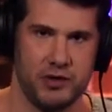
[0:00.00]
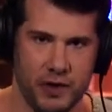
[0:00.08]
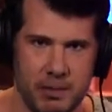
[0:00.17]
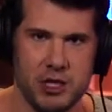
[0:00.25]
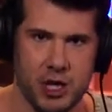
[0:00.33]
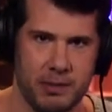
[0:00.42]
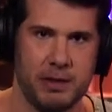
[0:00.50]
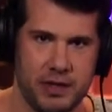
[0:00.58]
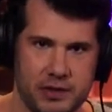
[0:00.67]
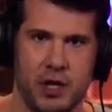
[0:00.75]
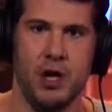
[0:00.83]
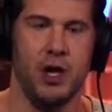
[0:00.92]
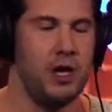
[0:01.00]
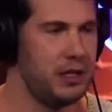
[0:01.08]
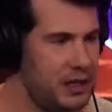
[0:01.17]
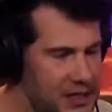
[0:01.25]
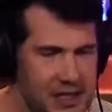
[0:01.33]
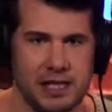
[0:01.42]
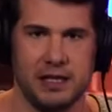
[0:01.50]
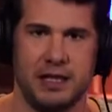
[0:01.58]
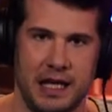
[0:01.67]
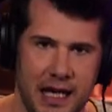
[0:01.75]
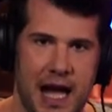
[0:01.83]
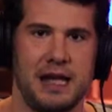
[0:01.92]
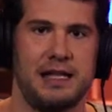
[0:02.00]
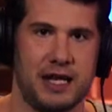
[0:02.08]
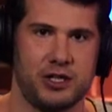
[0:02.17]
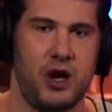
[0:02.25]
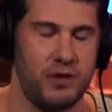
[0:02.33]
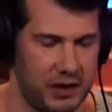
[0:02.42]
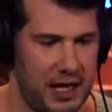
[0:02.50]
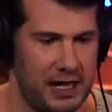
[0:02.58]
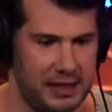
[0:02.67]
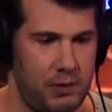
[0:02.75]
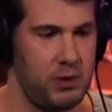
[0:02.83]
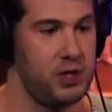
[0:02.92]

You've heard me talk about this consistently, context over content.